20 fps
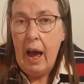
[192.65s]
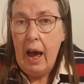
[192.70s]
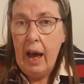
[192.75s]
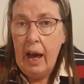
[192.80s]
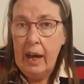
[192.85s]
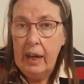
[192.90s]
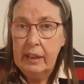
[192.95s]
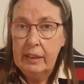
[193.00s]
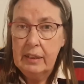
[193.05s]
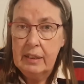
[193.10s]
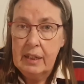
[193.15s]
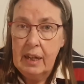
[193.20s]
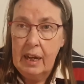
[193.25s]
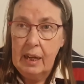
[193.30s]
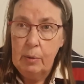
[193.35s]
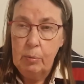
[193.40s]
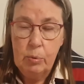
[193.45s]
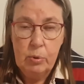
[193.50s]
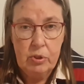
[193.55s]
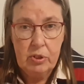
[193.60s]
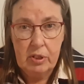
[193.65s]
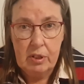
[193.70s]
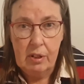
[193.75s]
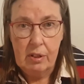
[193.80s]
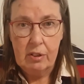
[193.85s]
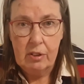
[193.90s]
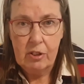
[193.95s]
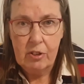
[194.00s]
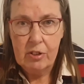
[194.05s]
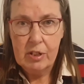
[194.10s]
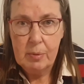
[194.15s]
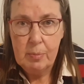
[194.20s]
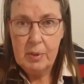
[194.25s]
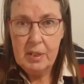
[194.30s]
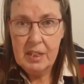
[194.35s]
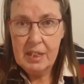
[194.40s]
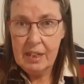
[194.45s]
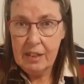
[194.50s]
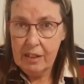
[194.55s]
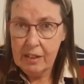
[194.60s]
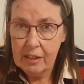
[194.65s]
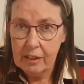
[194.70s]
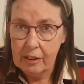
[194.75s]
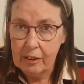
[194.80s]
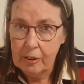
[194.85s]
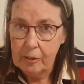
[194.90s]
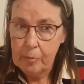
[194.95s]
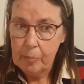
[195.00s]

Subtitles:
and I will start Christmas dinner,